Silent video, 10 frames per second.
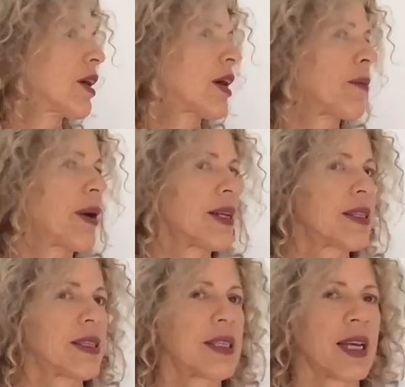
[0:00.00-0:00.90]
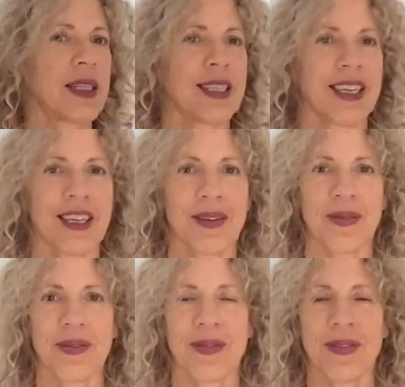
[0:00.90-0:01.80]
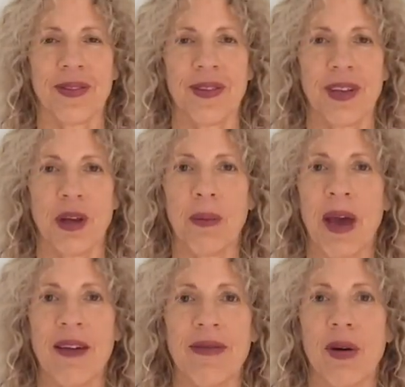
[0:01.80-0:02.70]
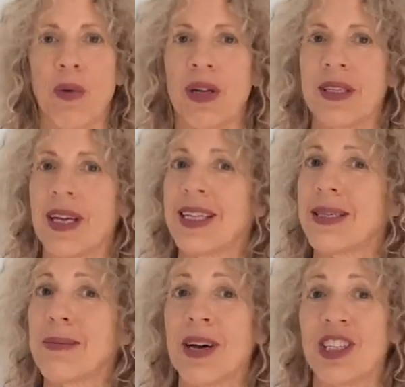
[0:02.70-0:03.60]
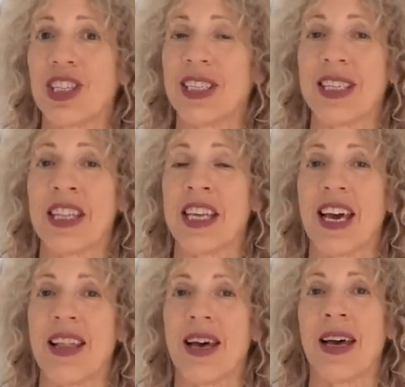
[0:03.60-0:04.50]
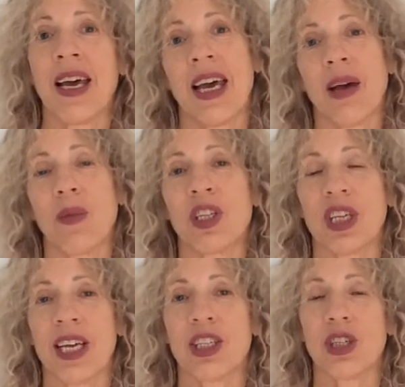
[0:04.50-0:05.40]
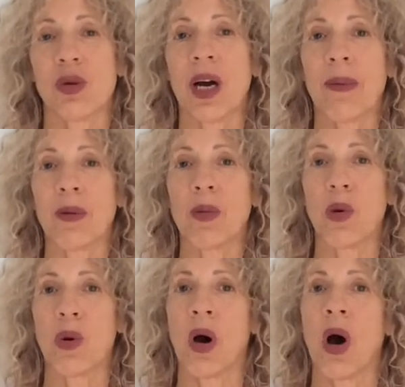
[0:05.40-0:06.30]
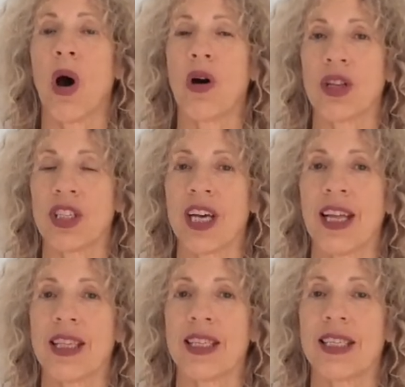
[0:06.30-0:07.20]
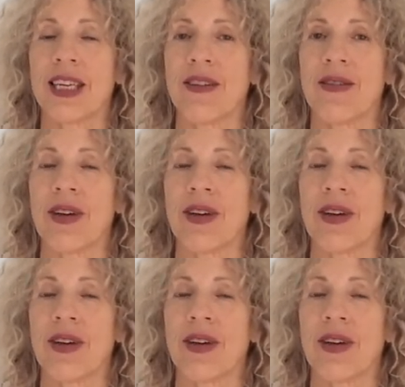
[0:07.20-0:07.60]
Come back to the center. You may feel one side is much easier than the other, in which case do a couple more on the side that's stiff.